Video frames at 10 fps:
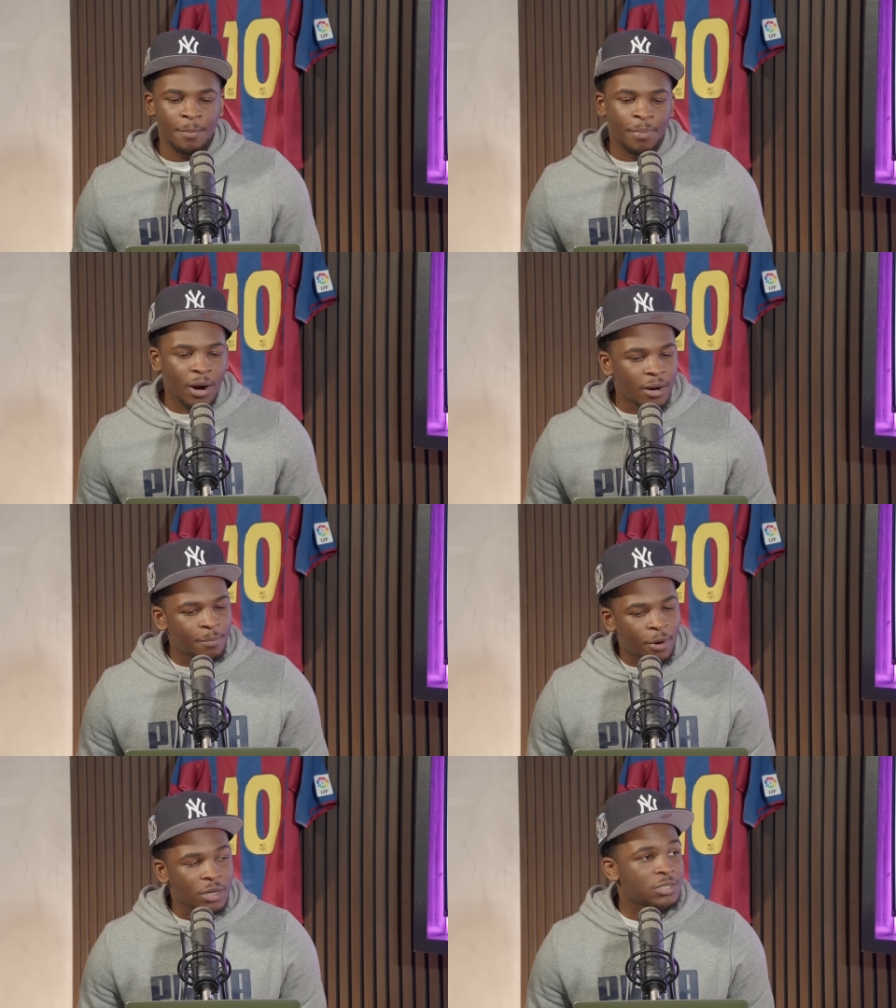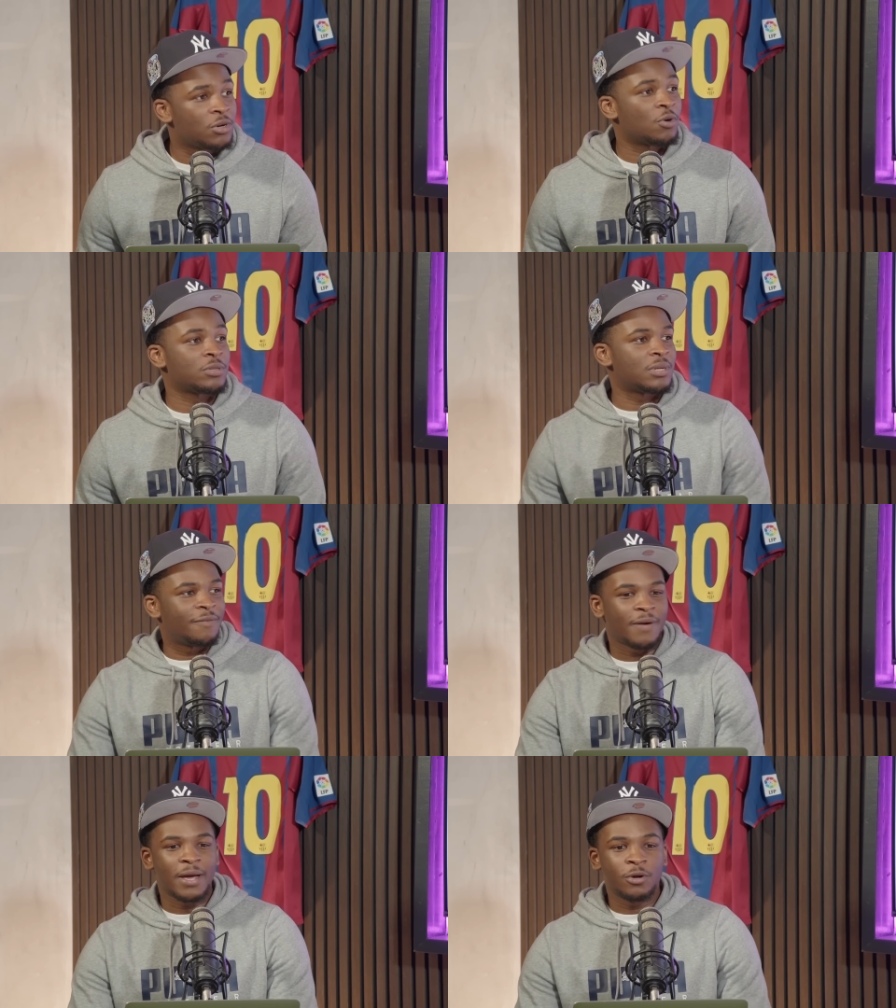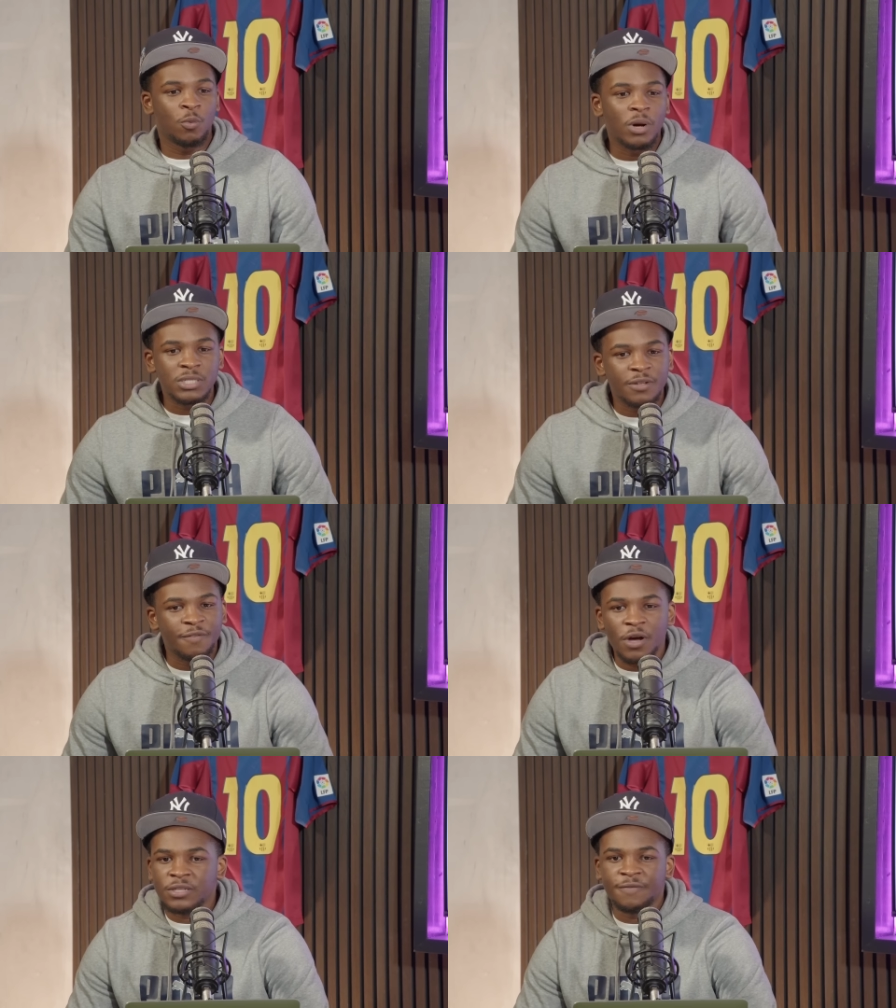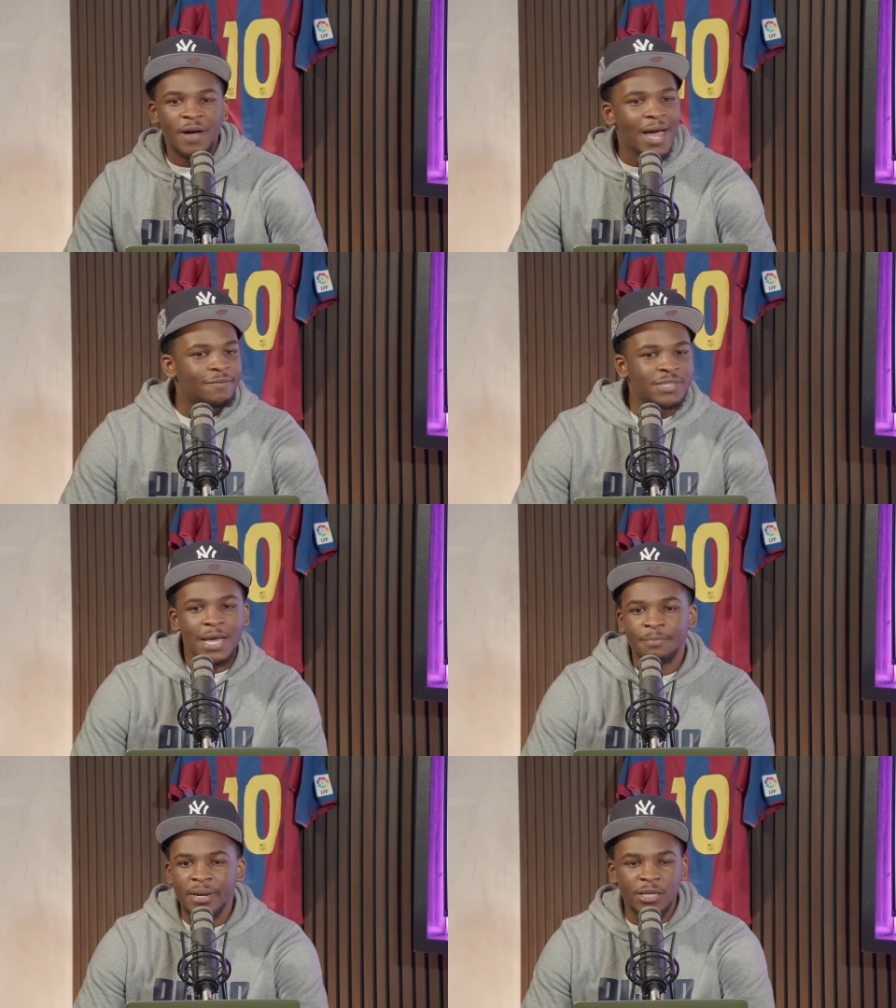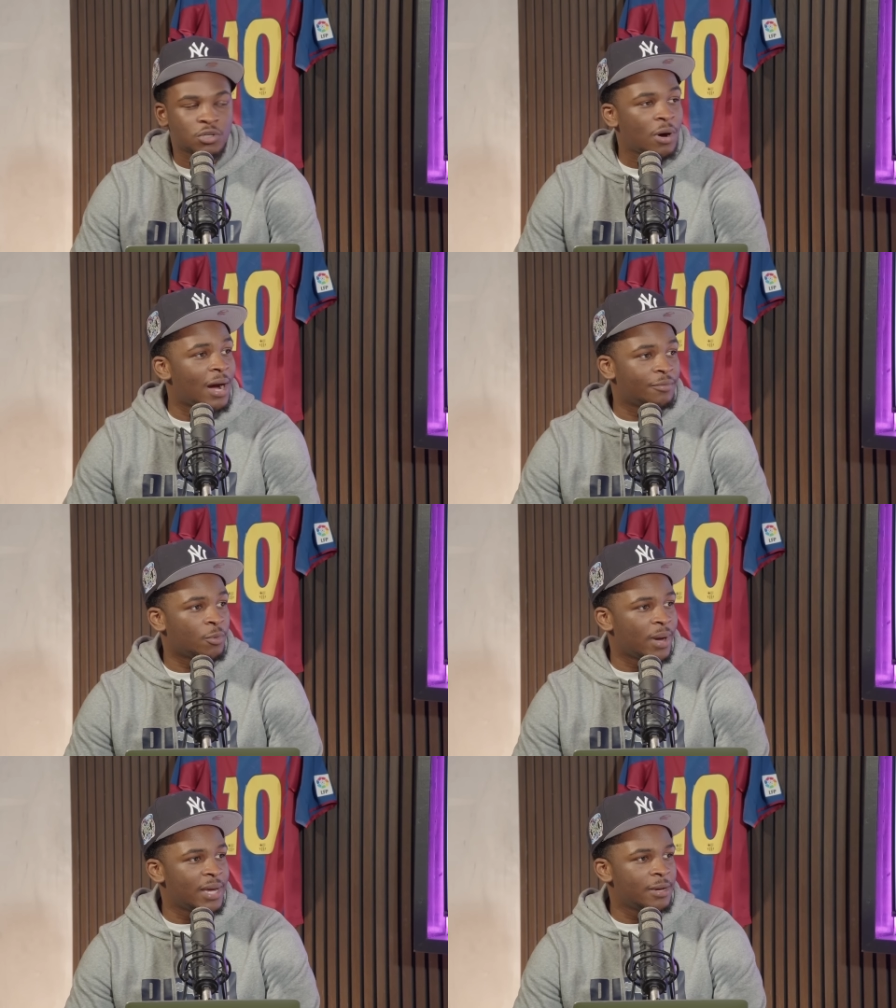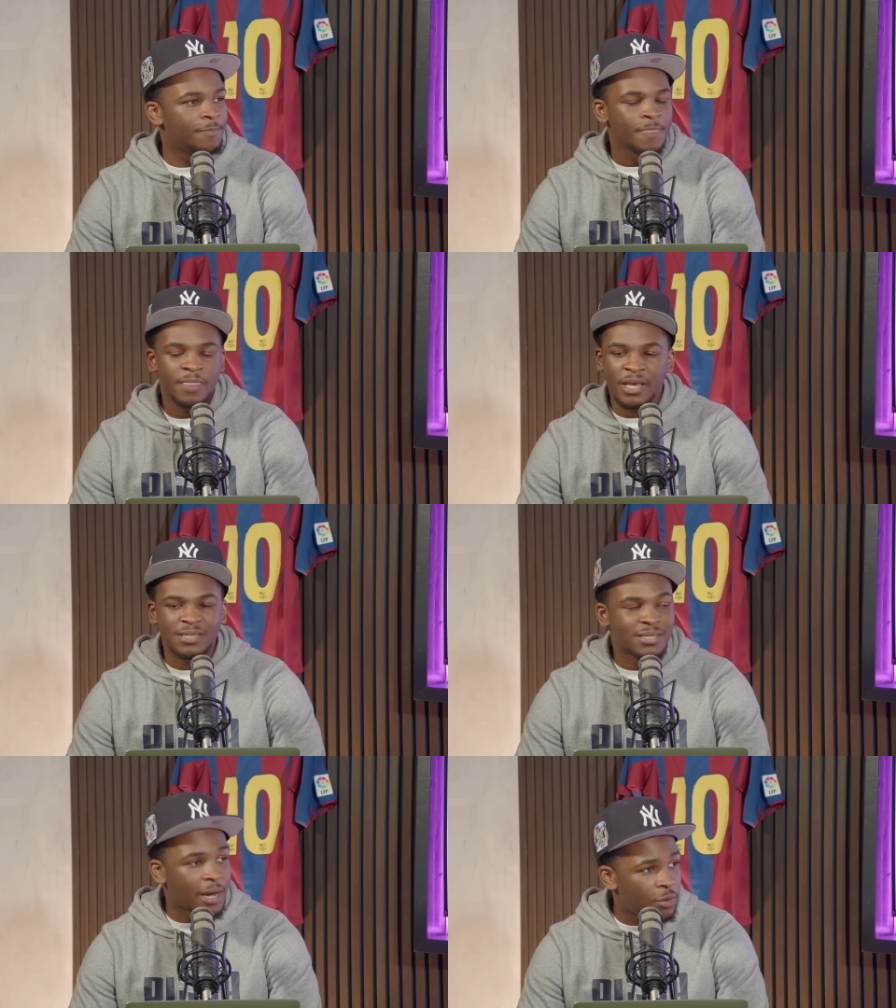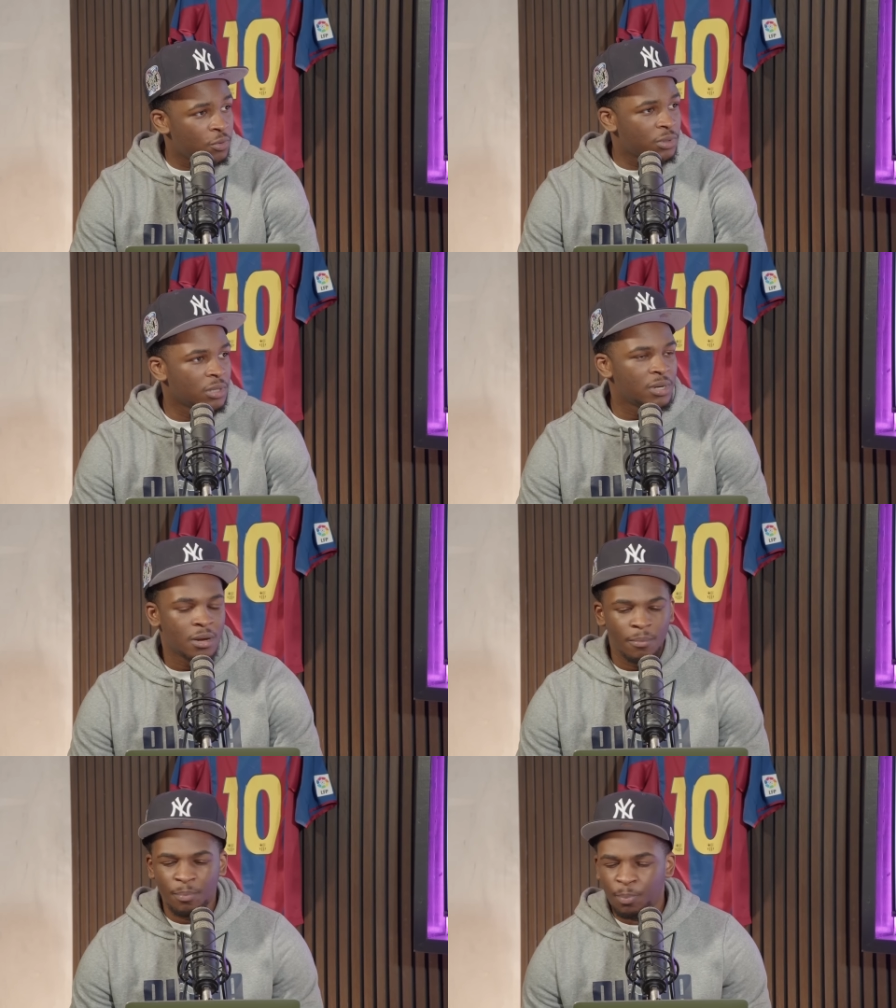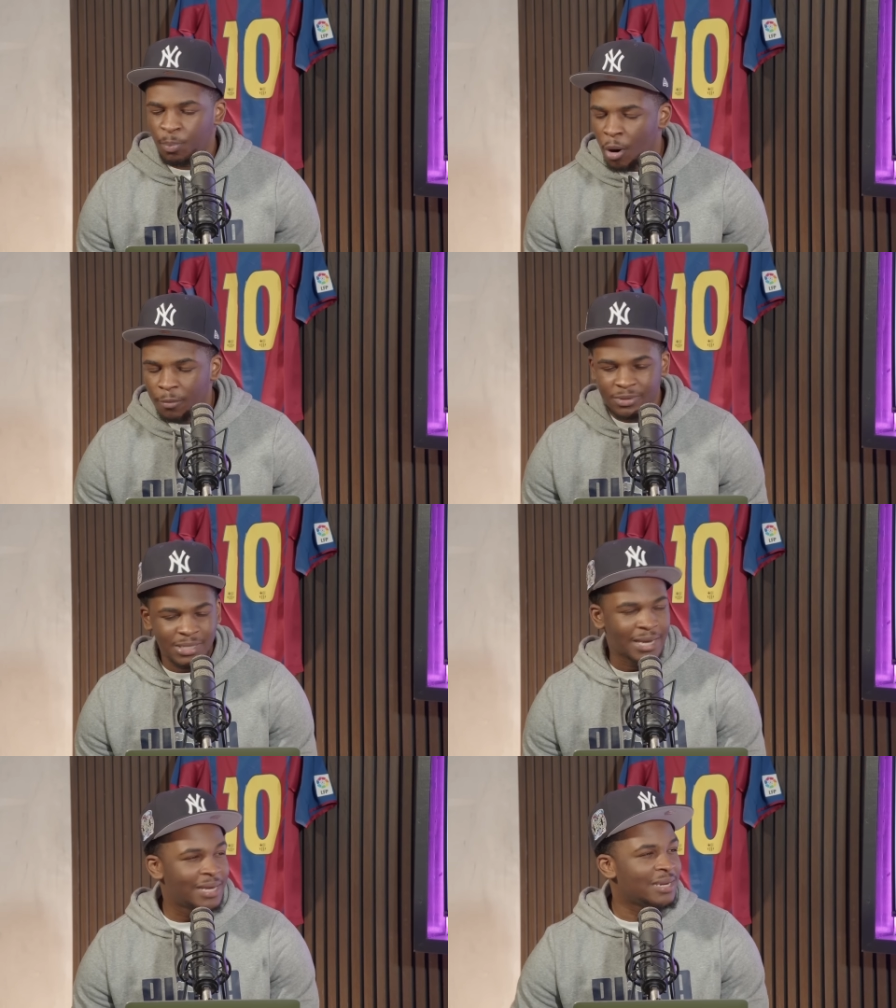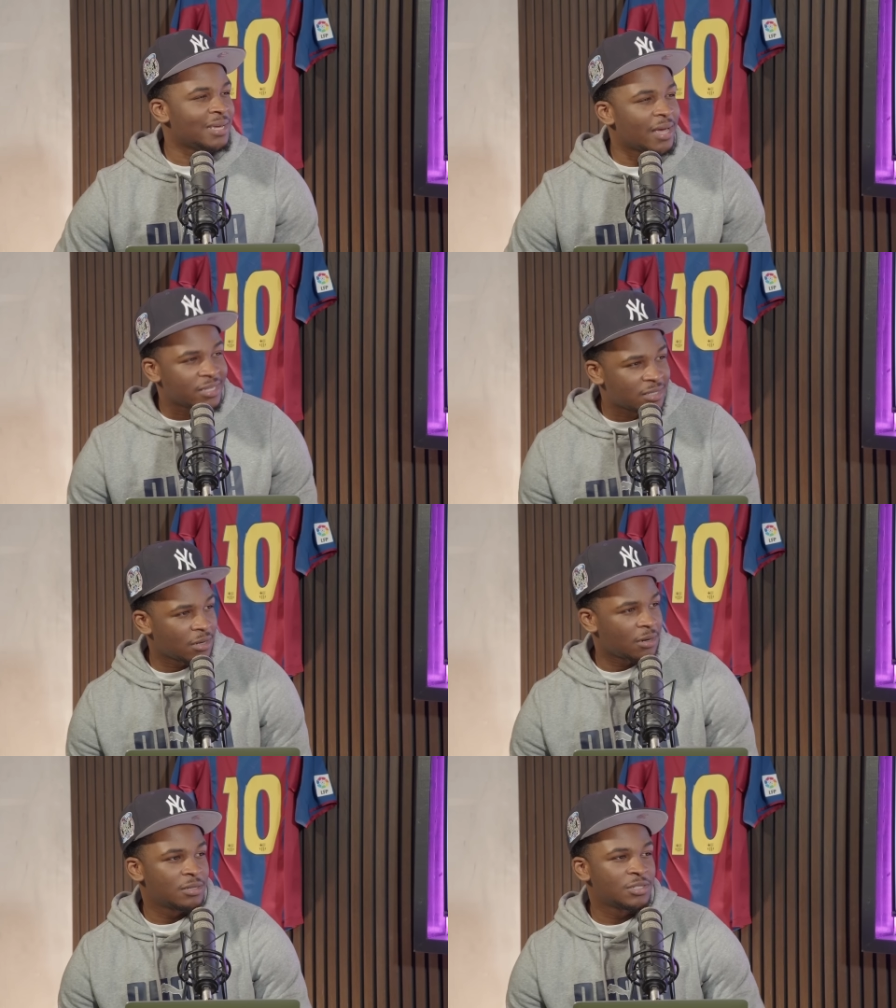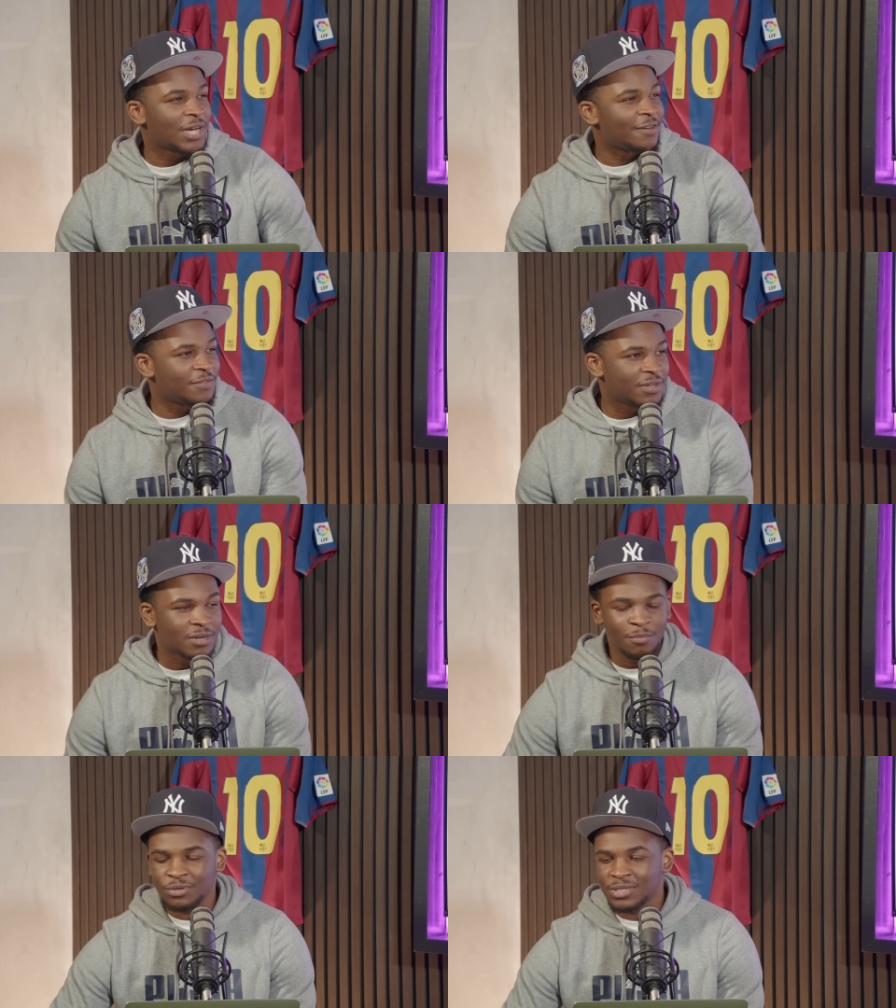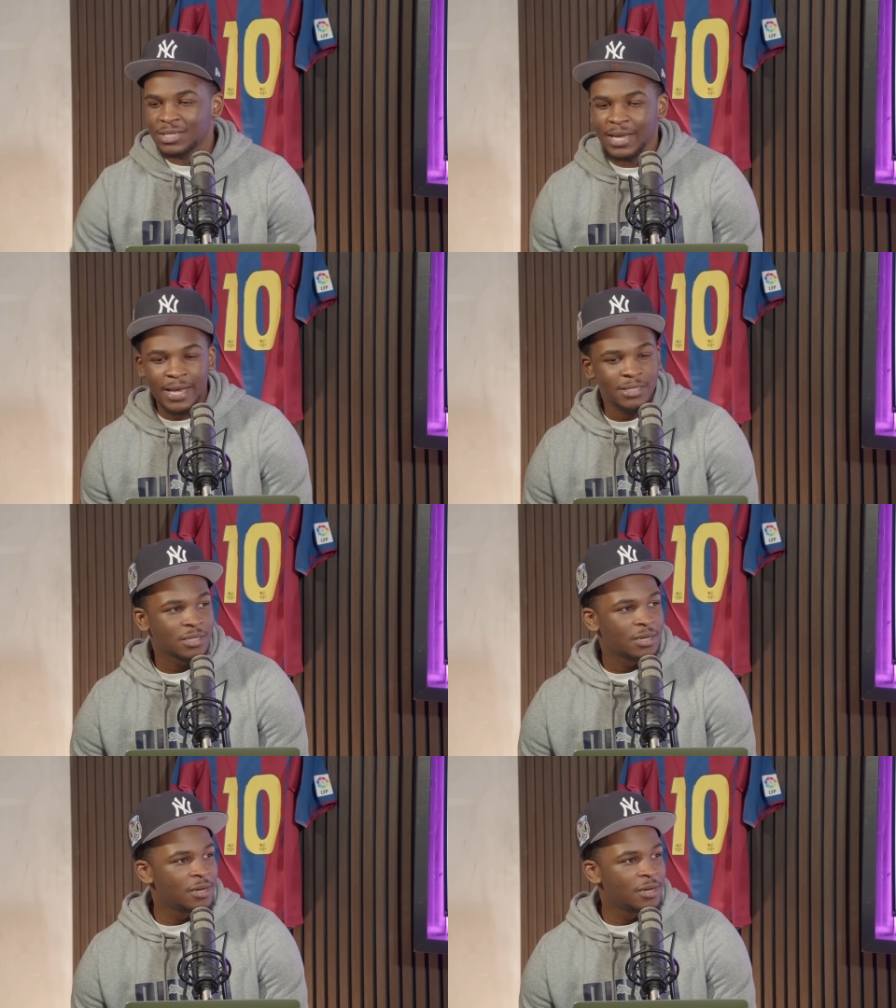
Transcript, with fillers: But Barcelona got to the final. Once the first five, ten minutes got out of the way, they settled, mm. bopped it. Iniesta, Xavi, Busquets